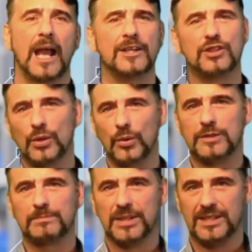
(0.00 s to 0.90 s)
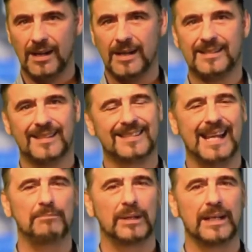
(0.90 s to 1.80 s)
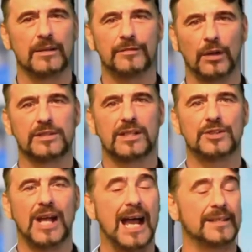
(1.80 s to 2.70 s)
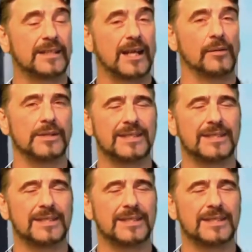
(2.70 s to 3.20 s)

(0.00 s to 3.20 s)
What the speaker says: ensures precise sampling of voltage and current